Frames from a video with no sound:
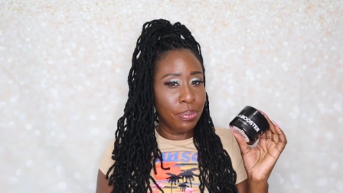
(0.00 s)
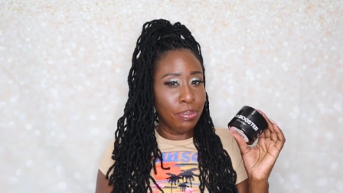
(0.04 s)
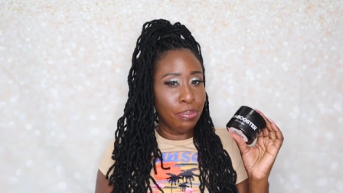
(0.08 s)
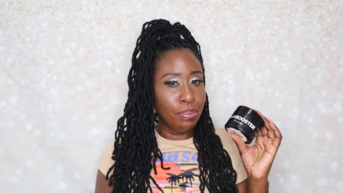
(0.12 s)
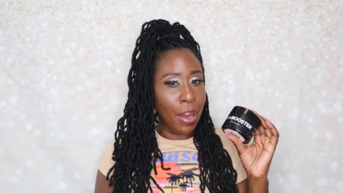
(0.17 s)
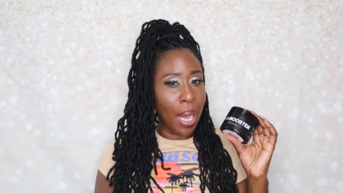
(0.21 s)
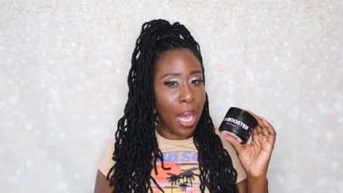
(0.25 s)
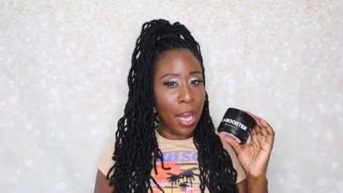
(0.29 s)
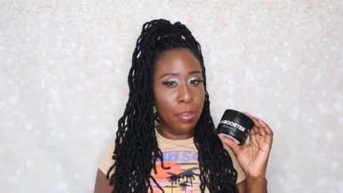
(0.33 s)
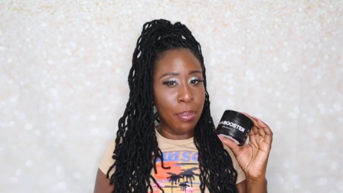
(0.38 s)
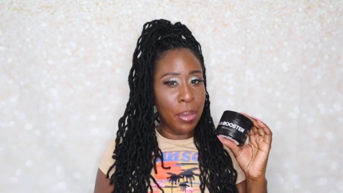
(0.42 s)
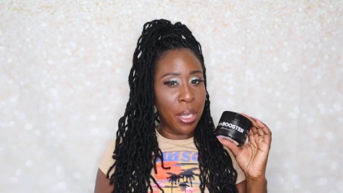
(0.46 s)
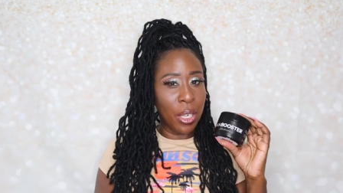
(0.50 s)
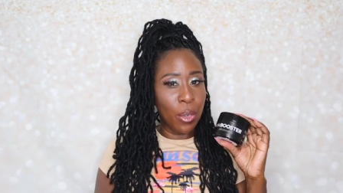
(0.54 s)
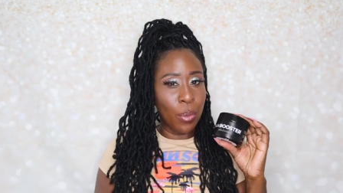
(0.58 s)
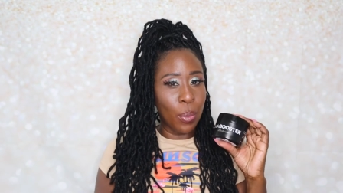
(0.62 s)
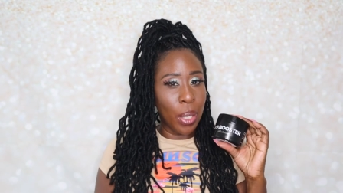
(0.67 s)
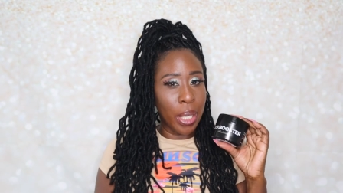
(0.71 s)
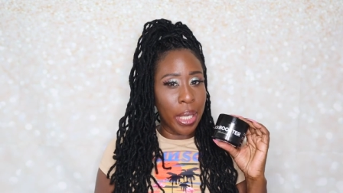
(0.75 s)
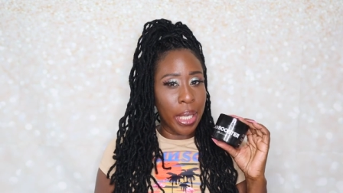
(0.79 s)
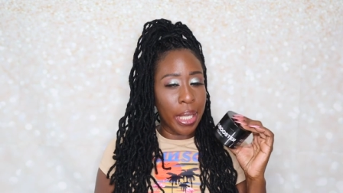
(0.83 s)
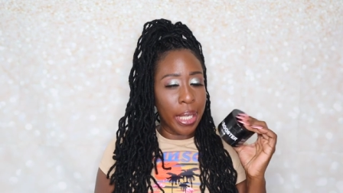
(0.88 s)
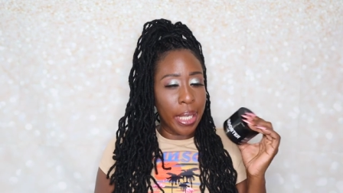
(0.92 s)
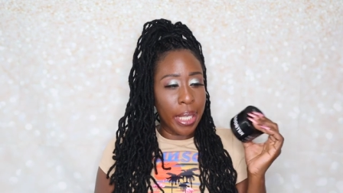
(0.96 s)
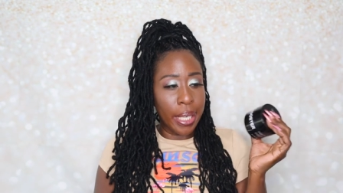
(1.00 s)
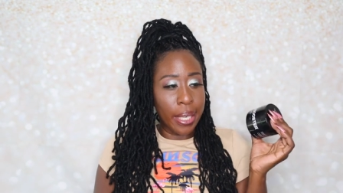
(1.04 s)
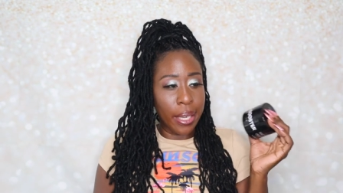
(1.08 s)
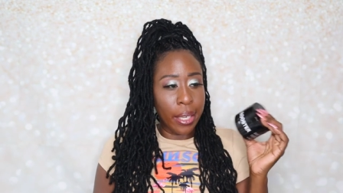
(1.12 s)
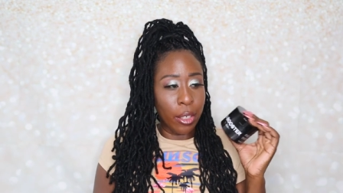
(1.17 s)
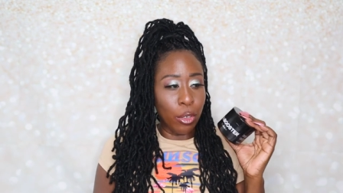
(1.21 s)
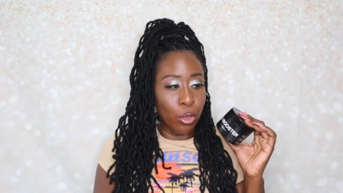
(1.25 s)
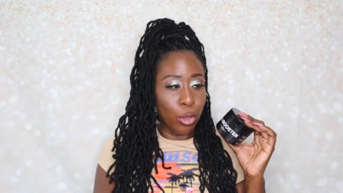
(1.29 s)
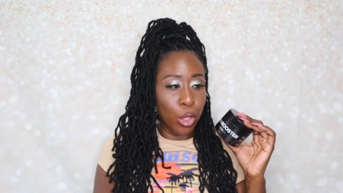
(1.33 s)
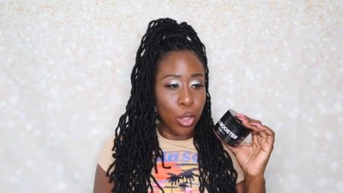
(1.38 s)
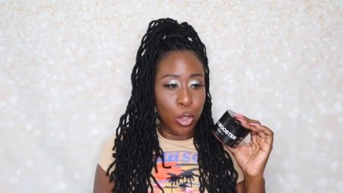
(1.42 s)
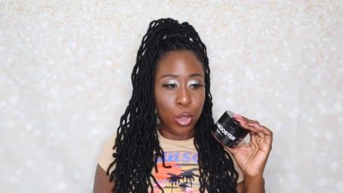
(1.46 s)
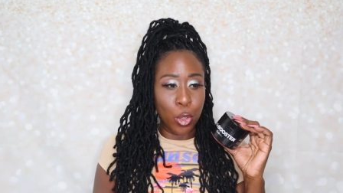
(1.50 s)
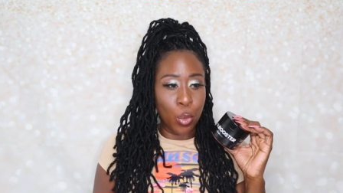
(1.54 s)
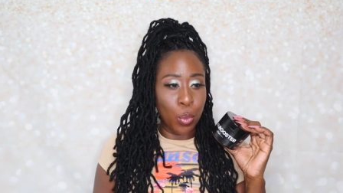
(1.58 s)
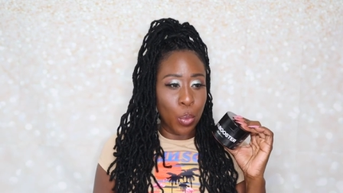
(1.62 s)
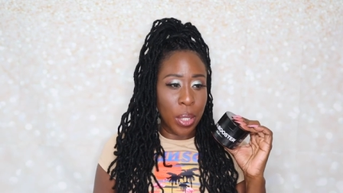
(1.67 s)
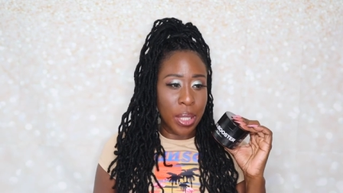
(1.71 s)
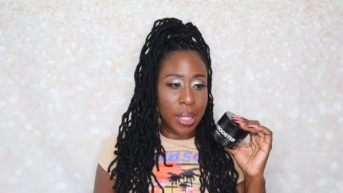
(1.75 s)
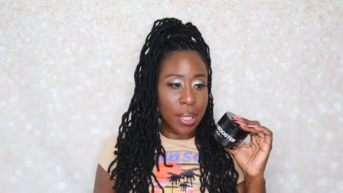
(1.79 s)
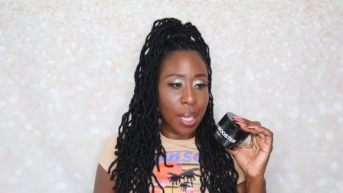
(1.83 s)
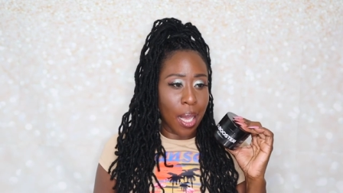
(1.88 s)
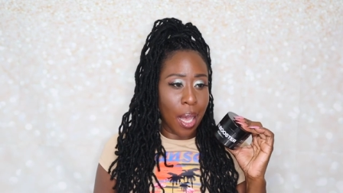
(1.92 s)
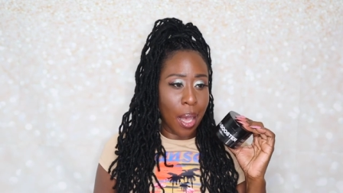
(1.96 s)
buy a big one and then I only used it
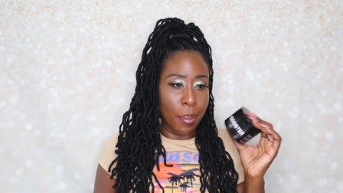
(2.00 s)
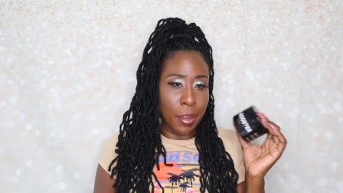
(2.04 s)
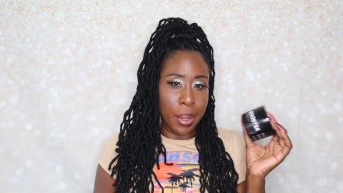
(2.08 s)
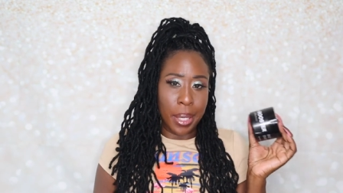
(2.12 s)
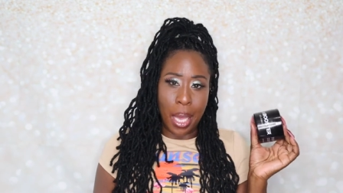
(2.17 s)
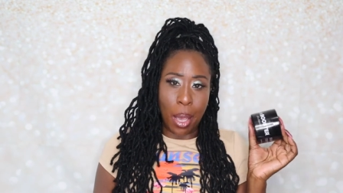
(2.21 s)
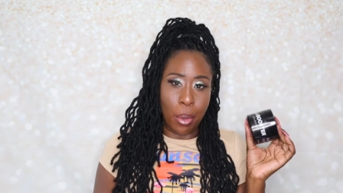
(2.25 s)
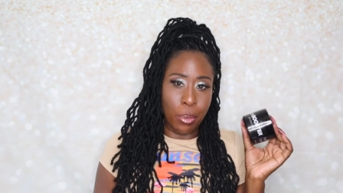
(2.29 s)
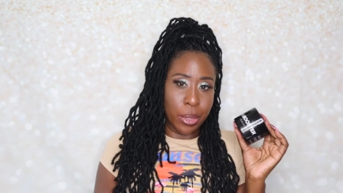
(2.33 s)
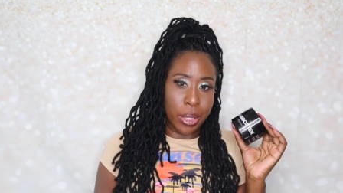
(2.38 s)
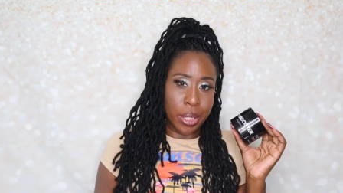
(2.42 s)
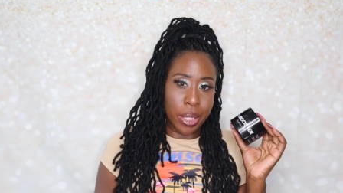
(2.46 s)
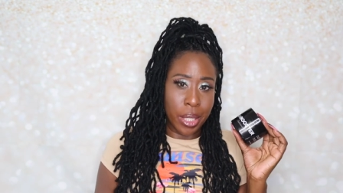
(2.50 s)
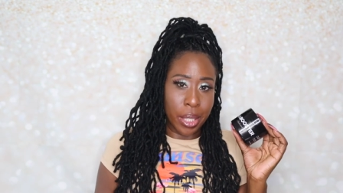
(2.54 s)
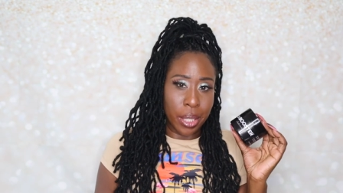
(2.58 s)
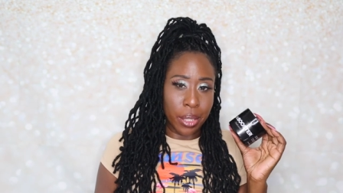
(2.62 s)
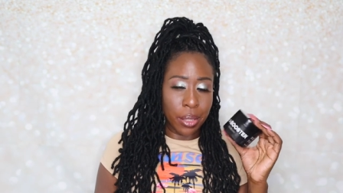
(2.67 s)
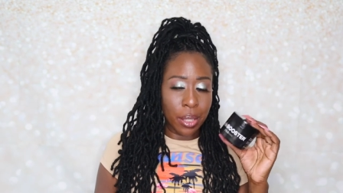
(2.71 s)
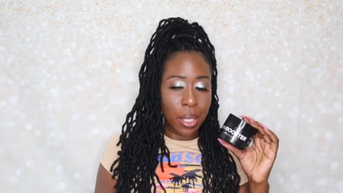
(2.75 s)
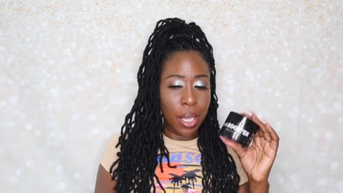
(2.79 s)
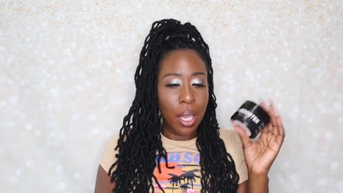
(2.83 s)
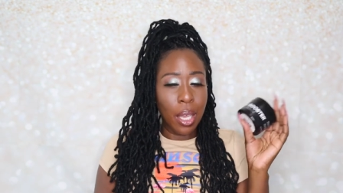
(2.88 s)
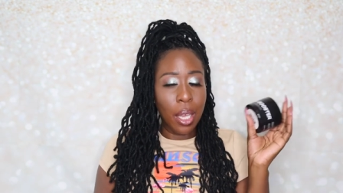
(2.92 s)
one time and that was it.